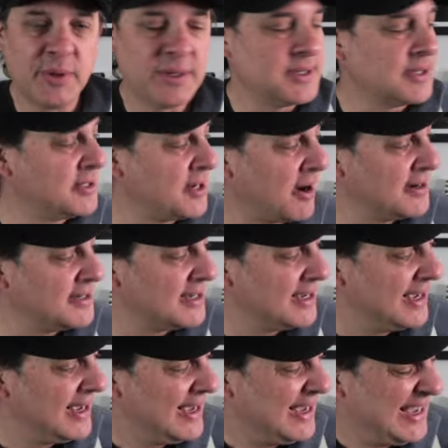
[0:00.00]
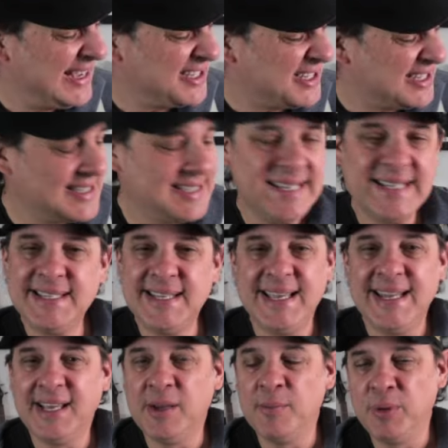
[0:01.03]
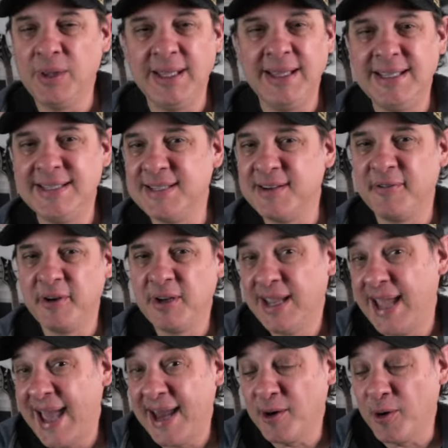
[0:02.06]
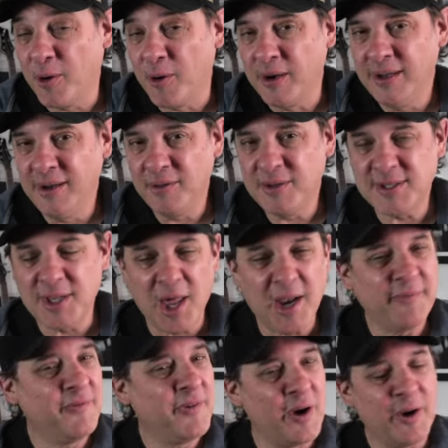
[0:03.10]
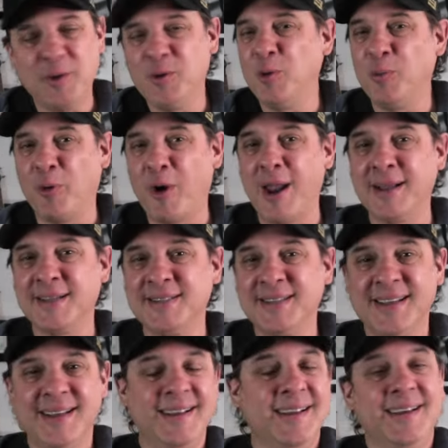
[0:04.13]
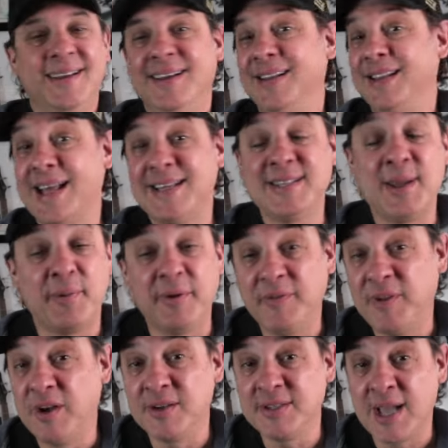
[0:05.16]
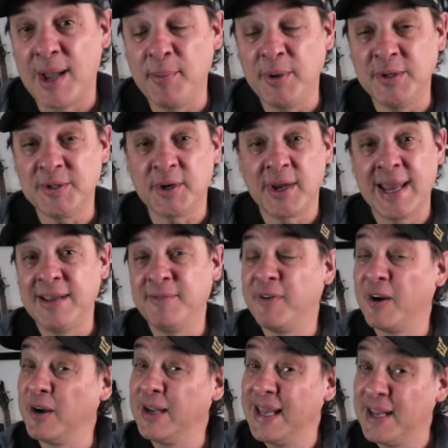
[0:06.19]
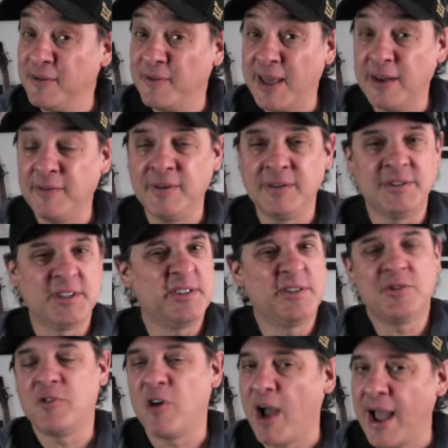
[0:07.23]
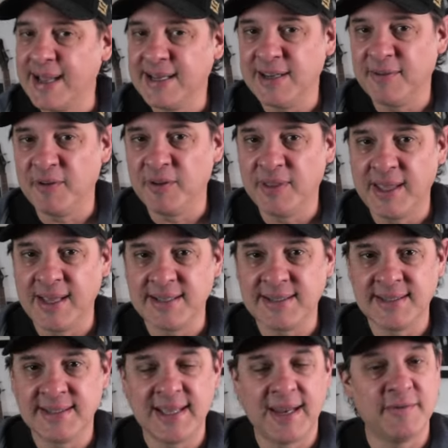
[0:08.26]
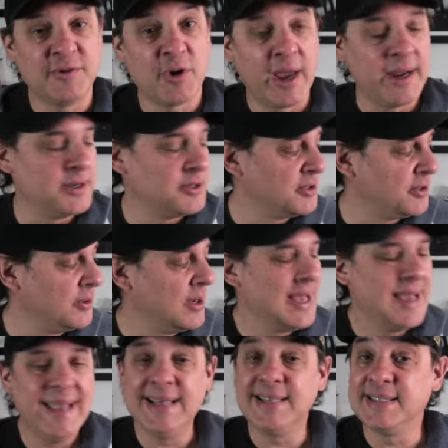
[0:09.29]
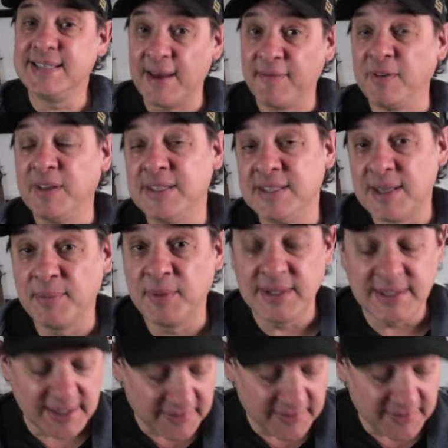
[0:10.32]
with this guitar is it just sits in a completely different category. You know, there's a lot of very cool products. In the last number of years, companies are getting very innovative and just trying different things instead of tried and true. It's definitely something